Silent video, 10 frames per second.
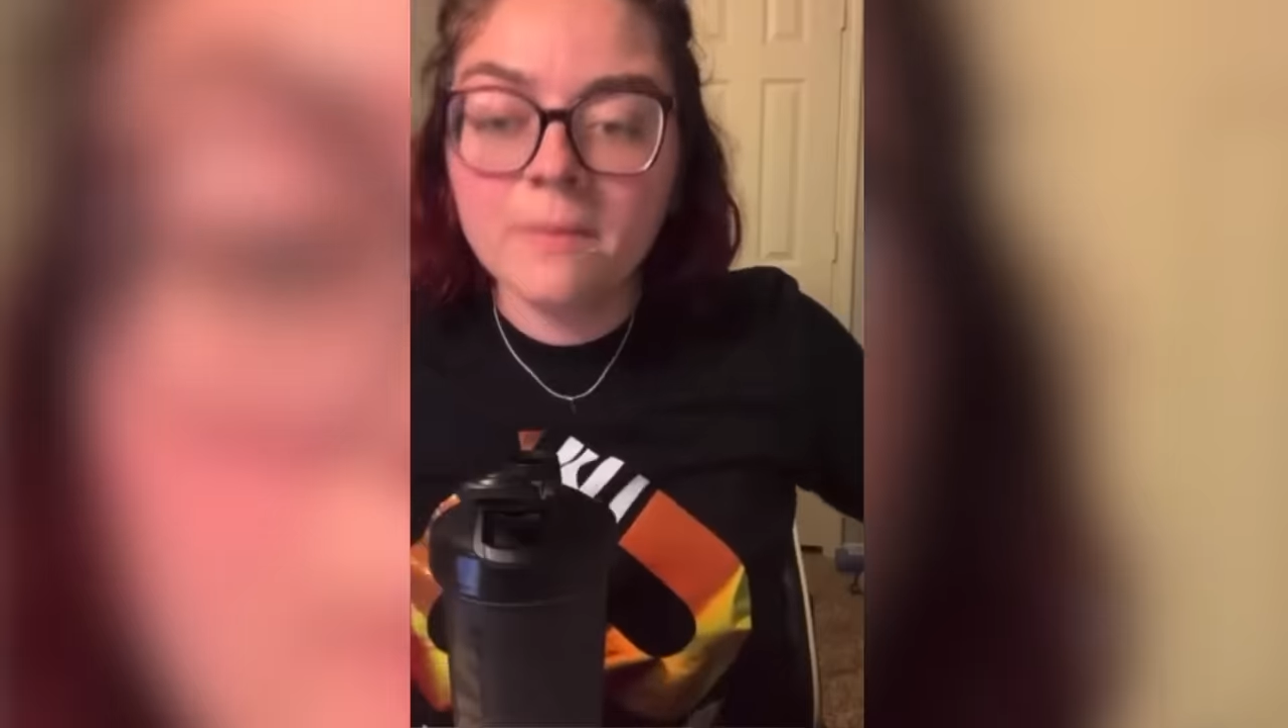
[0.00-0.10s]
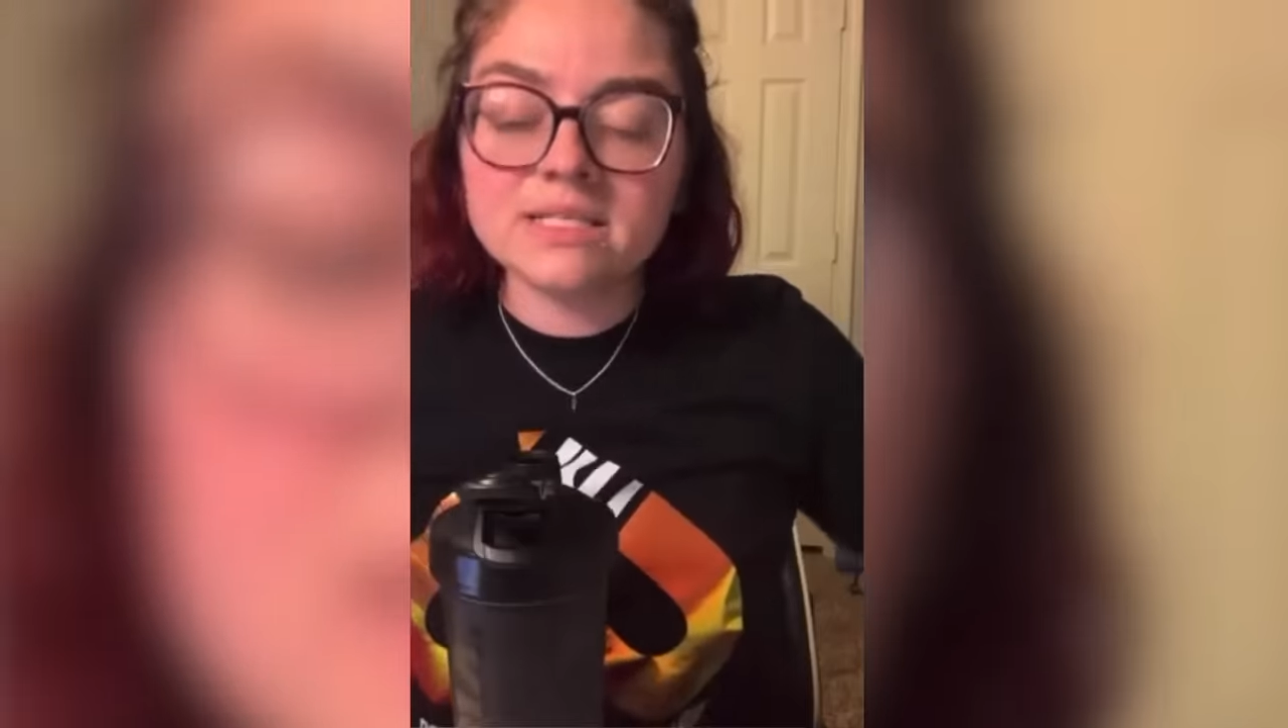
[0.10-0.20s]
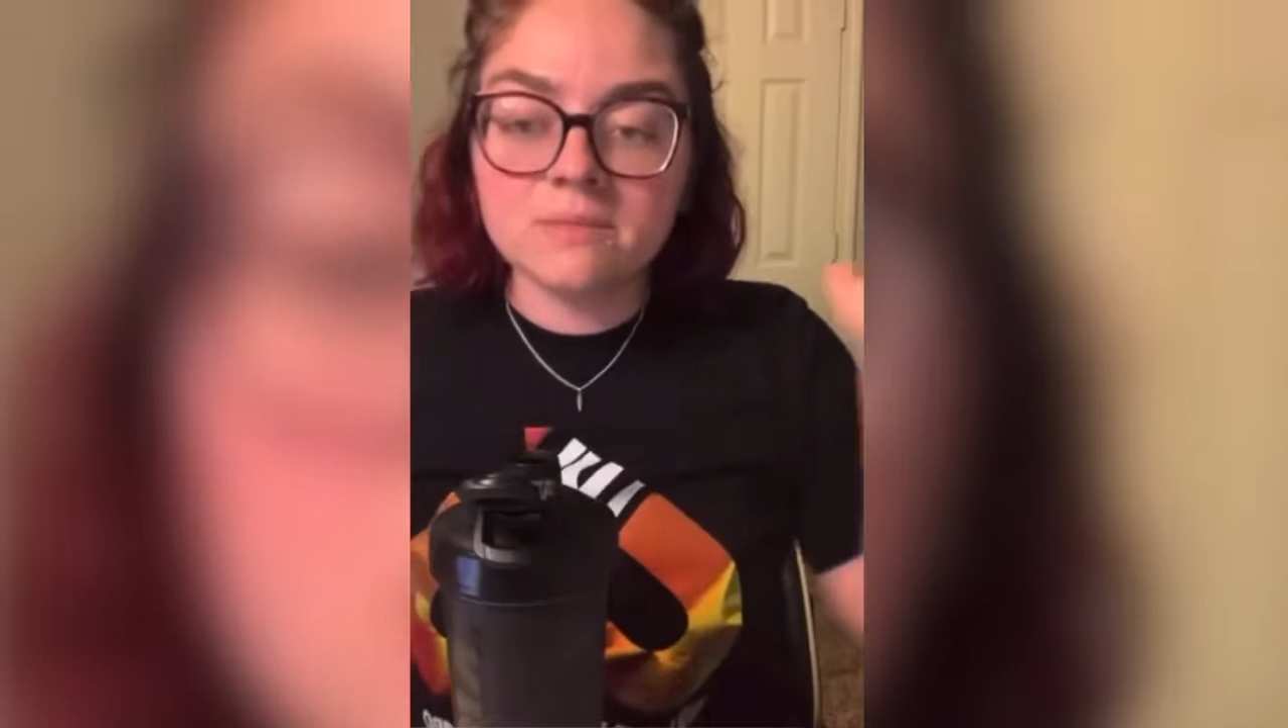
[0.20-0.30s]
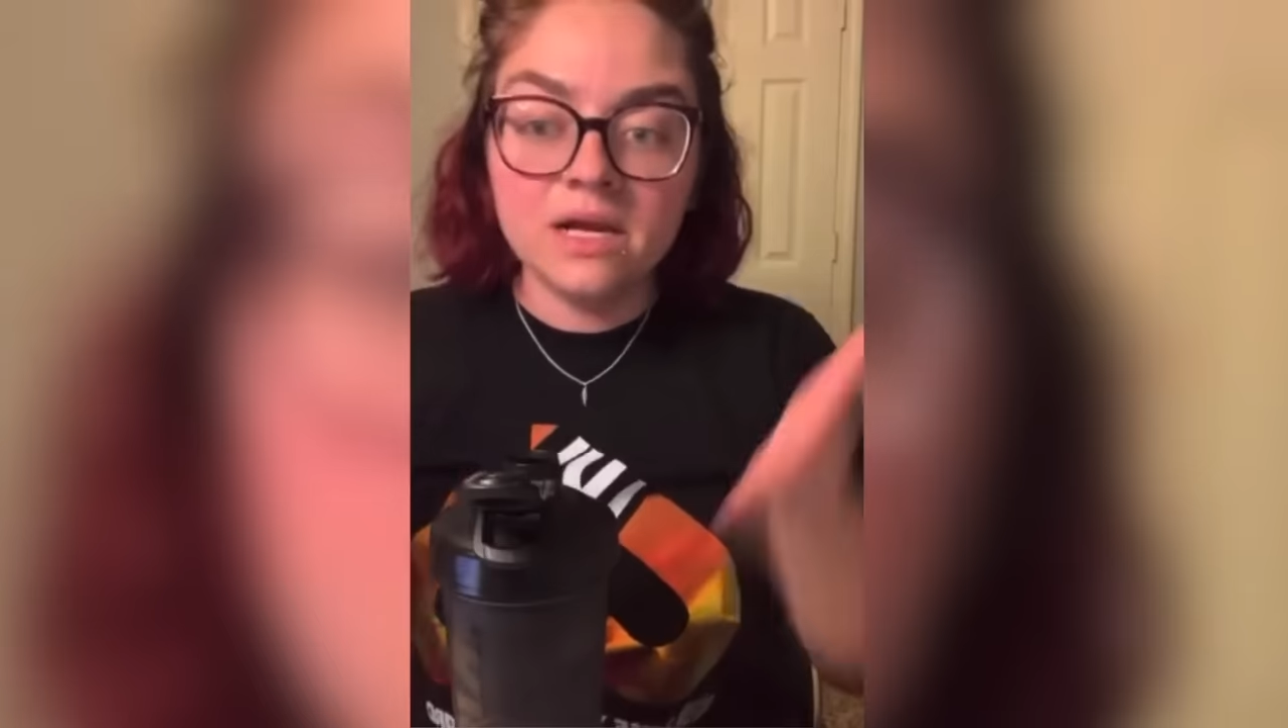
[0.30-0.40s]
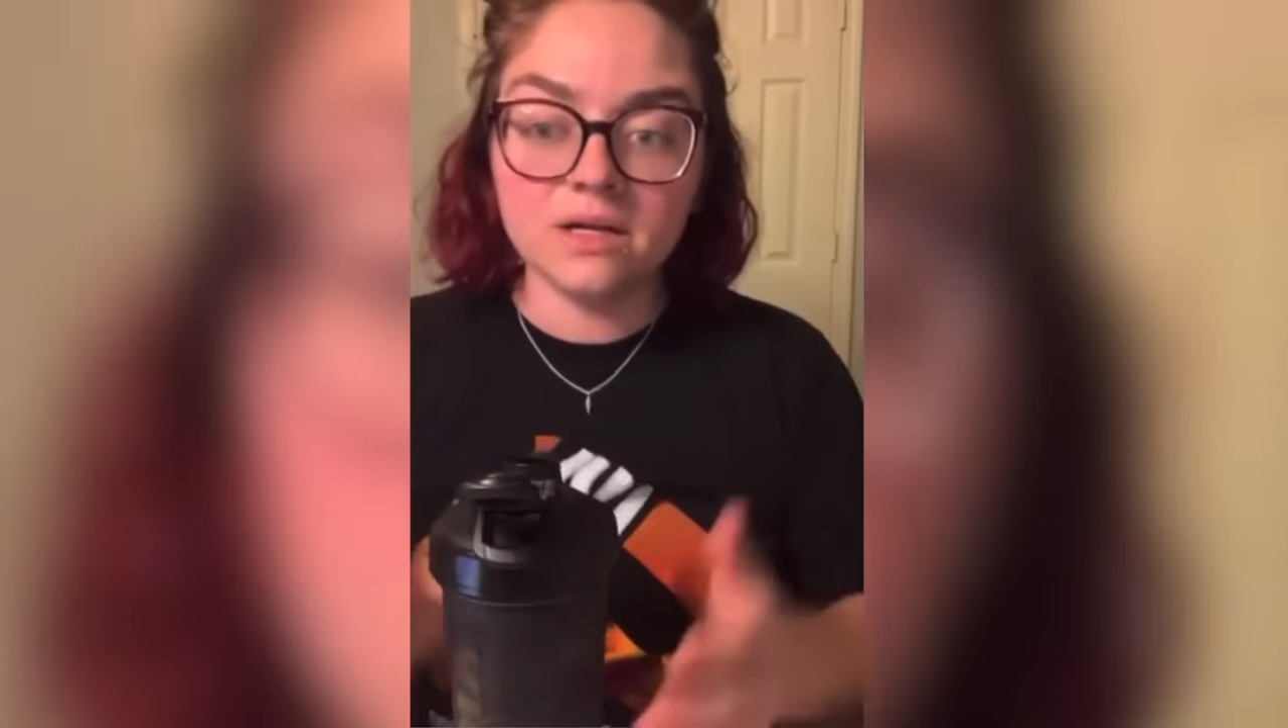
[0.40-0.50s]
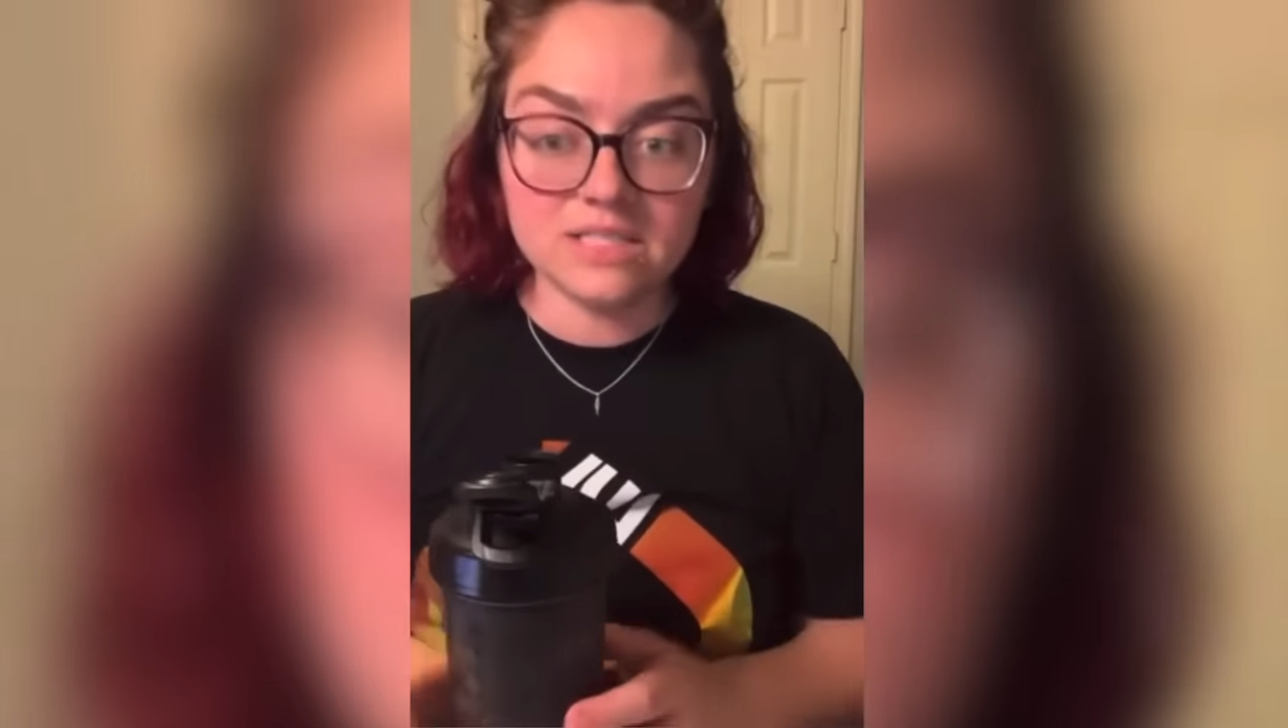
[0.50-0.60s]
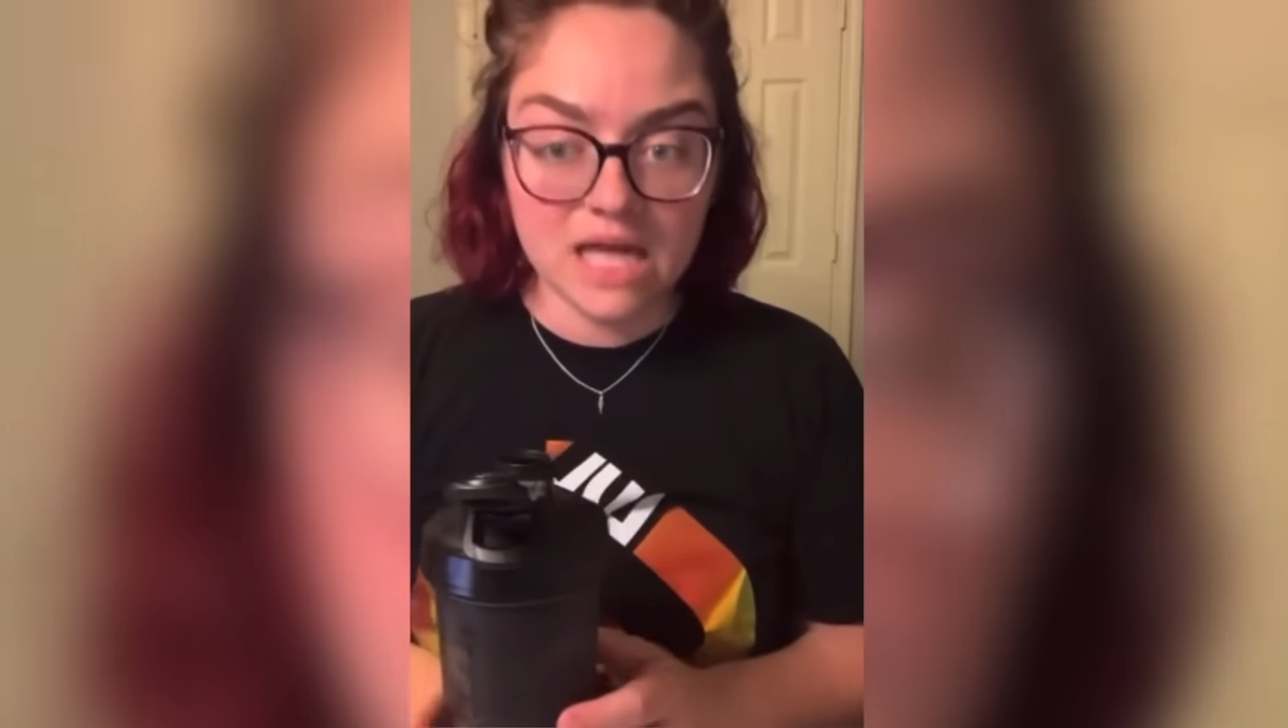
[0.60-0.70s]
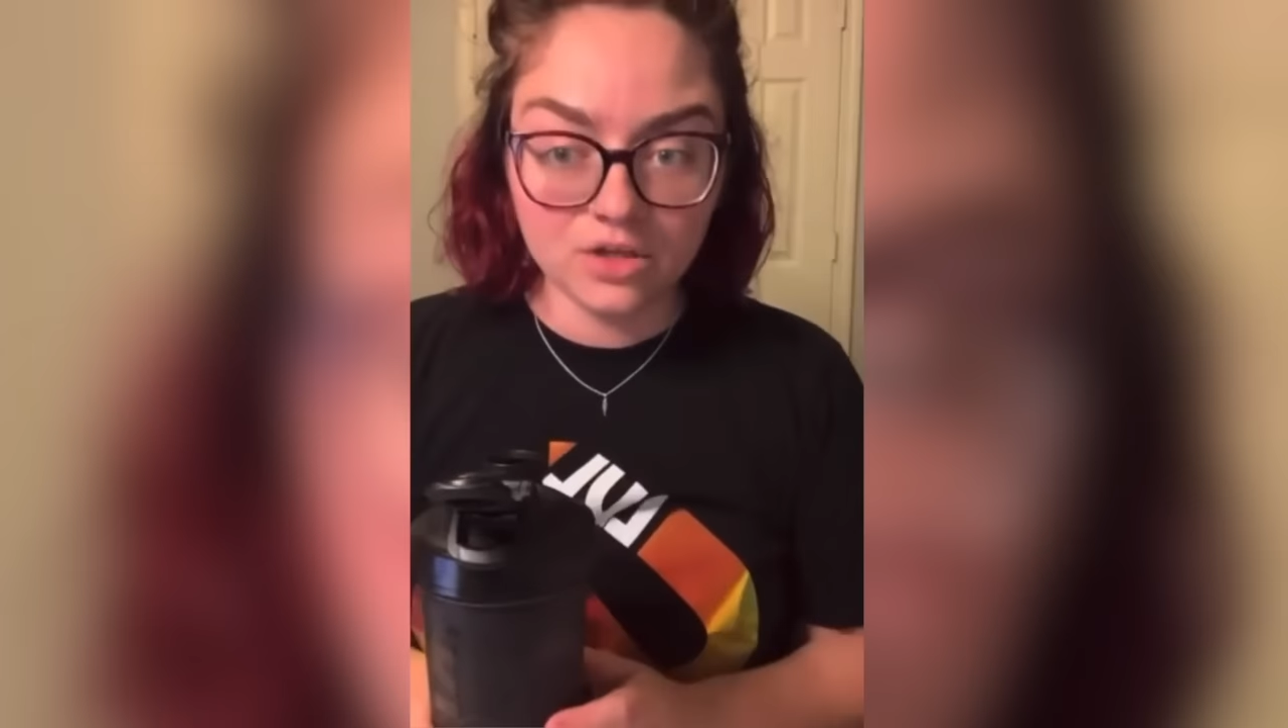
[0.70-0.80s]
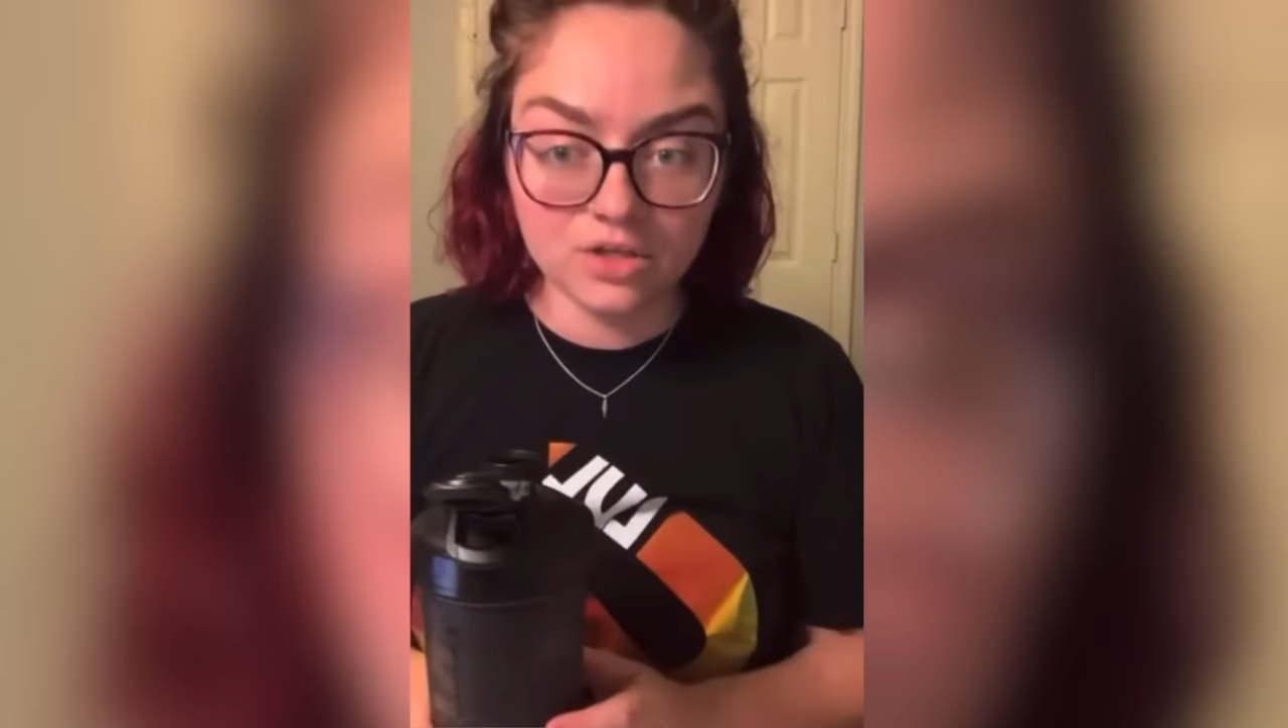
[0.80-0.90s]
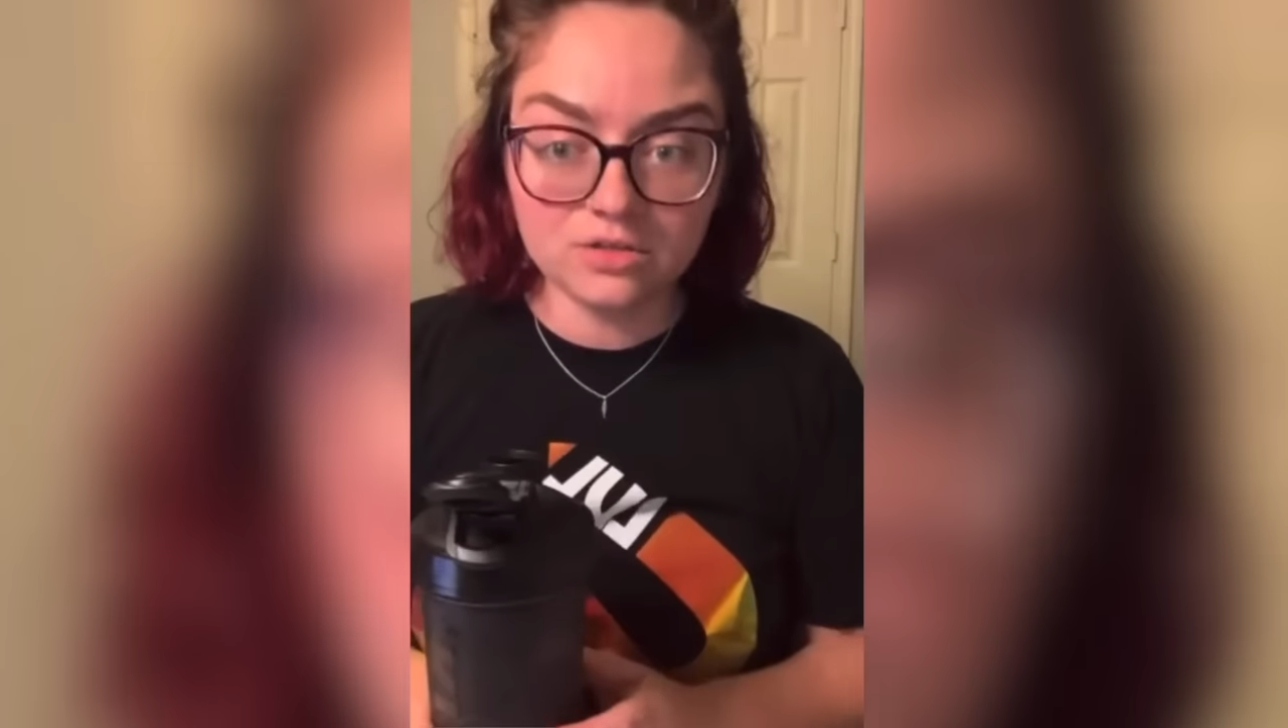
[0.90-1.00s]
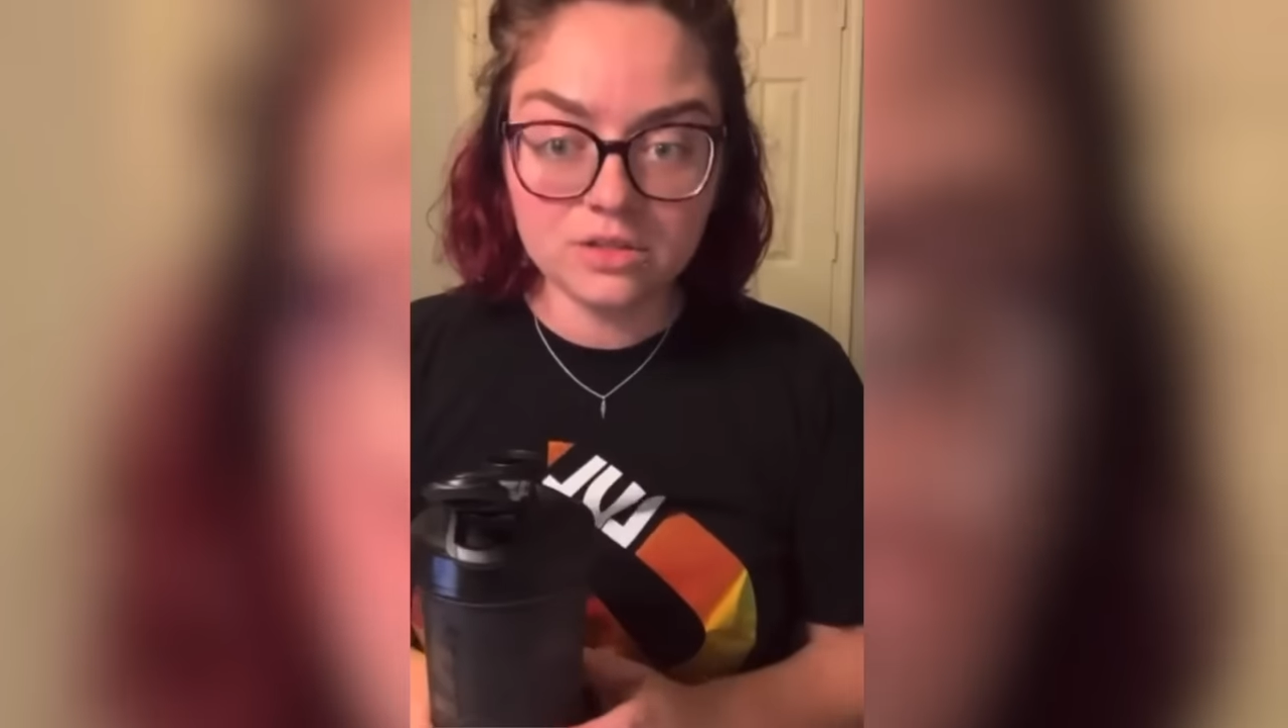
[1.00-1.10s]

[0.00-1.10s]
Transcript: I'm here to tell you,